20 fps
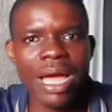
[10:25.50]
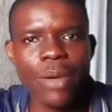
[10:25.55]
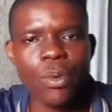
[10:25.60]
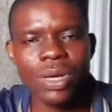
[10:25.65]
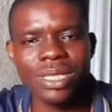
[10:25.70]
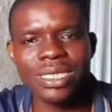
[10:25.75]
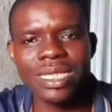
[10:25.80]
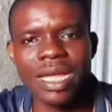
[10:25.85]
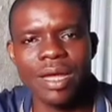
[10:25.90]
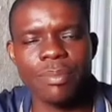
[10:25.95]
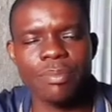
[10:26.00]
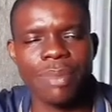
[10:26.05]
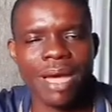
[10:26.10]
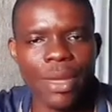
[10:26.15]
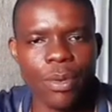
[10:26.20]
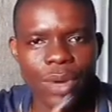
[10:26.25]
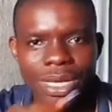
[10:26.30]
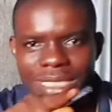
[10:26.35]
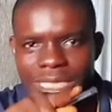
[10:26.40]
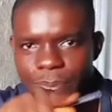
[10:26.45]
WhatsApp
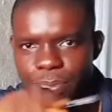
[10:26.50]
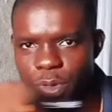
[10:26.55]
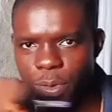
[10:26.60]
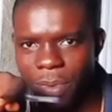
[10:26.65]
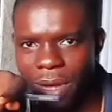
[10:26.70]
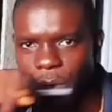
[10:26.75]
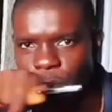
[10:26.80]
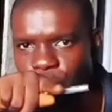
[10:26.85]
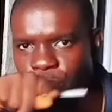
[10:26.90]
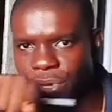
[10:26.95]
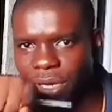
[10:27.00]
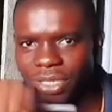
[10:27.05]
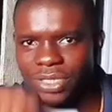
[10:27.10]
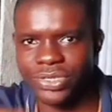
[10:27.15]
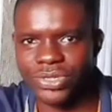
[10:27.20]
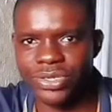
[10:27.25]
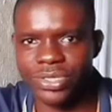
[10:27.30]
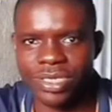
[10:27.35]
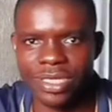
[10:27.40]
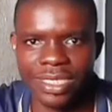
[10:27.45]
number will be on the
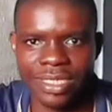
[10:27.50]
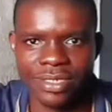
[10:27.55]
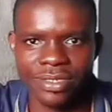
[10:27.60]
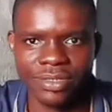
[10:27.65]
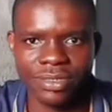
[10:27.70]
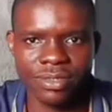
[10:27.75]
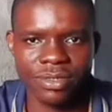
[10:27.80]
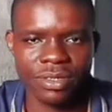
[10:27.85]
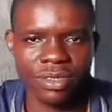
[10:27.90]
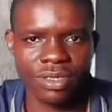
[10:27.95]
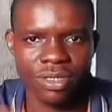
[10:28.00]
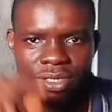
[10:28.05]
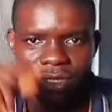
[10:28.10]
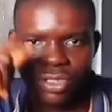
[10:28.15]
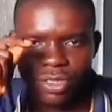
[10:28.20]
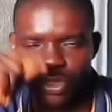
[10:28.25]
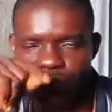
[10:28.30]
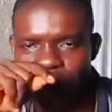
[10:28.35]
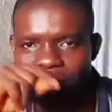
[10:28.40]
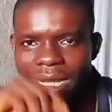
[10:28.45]
screen,
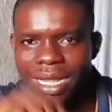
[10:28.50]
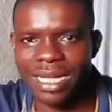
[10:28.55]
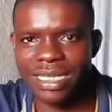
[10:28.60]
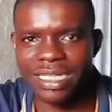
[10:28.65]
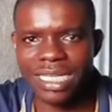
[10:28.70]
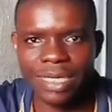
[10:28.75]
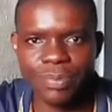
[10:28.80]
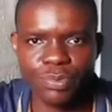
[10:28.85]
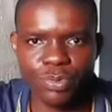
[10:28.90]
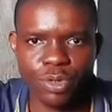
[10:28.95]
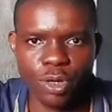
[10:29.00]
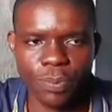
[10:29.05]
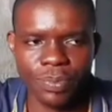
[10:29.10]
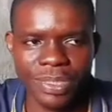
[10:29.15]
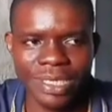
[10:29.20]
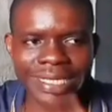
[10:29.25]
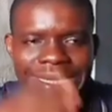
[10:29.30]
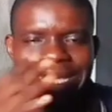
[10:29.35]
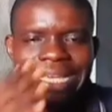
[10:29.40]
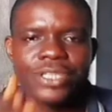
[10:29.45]
so I can chat me up.
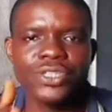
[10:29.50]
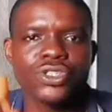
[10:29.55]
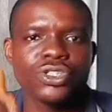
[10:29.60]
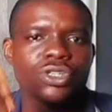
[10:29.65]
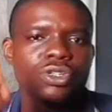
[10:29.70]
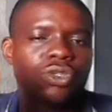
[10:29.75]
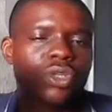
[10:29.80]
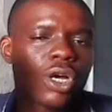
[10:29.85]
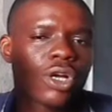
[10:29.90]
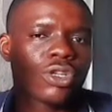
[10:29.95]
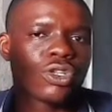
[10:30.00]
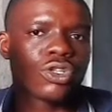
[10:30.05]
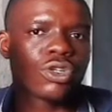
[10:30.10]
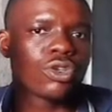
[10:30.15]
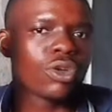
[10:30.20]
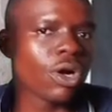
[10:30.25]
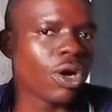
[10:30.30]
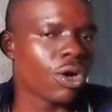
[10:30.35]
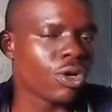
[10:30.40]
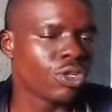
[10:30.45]
In case you don't
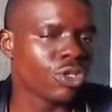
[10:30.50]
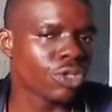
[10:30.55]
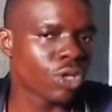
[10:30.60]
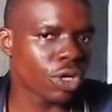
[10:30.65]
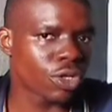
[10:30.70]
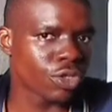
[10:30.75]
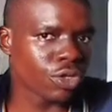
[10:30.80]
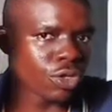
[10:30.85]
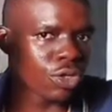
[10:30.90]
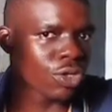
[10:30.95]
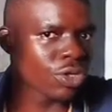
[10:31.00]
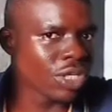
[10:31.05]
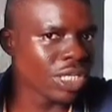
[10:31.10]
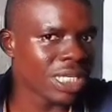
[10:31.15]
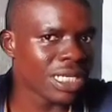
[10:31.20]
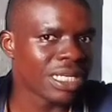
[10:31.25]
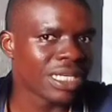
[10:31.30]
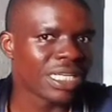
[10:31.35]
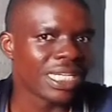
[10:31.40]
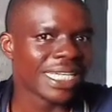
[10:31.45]
know
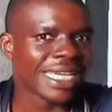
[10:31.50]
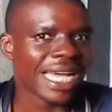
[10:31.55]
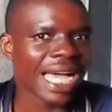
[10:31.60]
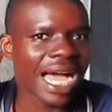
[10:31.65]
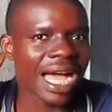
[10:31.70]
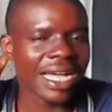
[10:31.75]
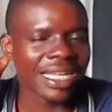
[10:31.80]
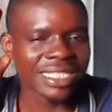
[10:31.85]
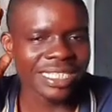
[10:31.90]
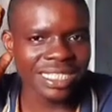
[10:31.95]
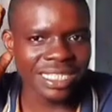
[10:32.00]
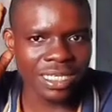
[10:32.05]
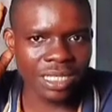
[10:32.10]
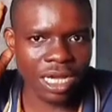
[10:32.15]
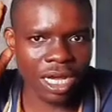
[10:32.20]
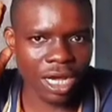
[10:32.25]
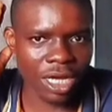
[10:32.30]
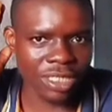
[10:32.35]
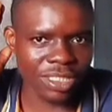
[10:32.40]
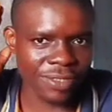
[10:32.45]

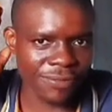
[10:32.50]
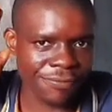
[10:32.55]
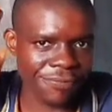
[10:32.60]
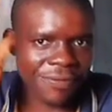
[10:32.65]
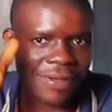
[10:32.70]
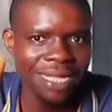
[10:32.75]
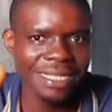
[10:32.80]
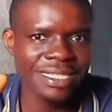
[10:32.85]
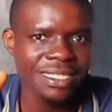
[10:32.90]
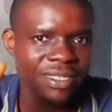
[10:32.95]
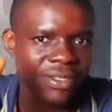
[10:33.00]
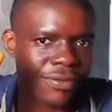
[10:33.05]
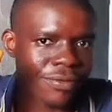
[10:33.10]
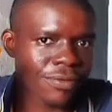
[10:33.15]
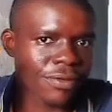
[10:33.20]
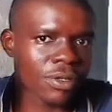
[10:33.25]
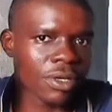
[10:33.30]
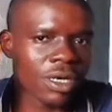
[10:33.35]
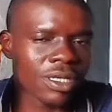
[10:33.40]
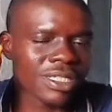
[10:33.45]
the facts,
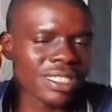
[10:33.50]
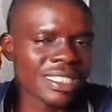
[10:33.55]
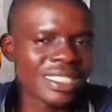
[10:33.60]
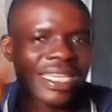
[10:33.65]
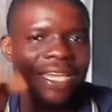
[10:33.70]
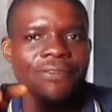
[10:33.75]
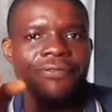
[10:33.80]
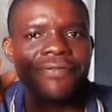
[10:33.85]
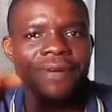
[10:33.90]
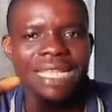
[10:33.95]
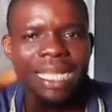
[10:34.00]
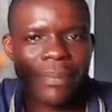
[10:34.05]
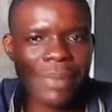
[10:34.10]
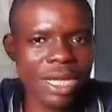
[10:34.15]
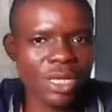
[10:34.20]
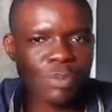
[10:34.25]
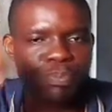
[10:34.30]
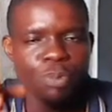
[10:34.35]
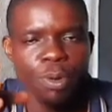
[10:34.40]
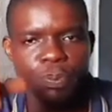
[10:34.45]
the 10 facts
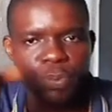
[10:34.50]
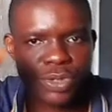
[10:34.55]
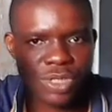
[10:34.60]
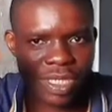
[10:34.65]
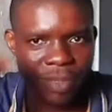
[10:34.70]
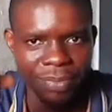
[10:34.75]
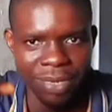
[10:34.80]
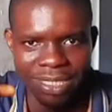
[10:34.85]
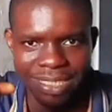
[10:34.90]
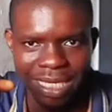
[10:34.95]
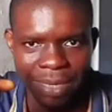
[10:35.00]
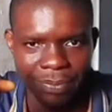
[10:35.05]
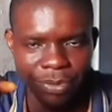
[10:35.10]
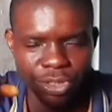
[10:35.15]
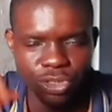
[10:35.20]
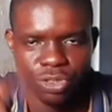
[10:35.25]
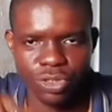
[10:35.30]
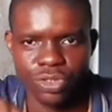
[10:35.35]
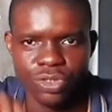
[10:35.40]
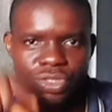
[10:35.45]
about UNIPORT Post UTME
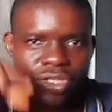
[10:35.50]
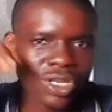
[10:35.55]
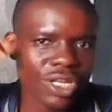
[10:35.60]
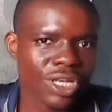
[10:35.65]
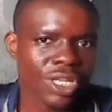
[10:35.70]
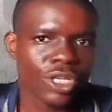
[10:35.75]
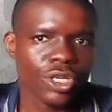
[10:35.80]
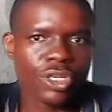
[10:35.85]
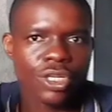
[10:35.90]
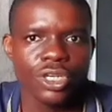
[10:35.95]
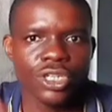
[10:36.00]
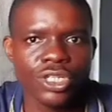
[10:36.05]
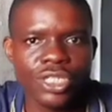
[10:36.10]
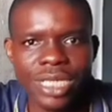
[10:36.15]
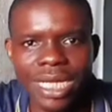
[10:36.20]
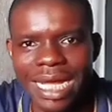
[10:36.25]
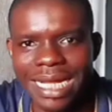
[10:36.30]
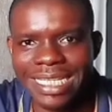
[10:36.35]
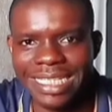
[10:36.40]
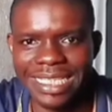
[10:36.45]
examination,
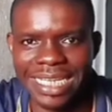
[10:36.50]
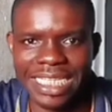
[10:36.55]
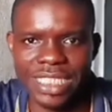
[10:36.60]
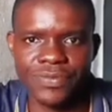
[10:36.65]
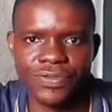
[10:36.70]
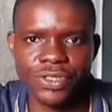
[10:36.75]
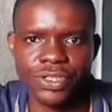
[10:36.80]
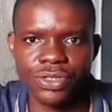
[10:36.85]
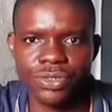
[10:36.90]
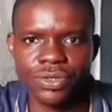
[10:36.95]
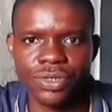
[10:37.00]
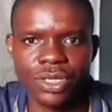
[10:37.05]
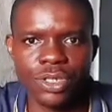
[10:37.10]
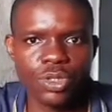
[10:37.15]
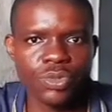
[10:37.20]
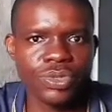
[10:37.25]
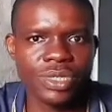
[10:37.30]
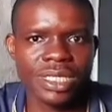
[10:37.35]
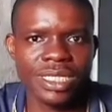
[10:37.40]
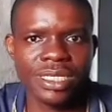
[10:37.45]
check out the next video.
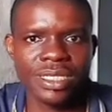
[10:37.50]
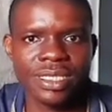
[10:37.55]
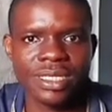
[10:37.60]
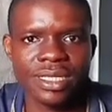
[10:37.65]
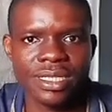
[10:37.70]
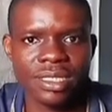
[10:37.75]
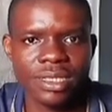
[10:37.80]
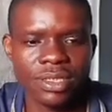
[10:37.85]
You see it.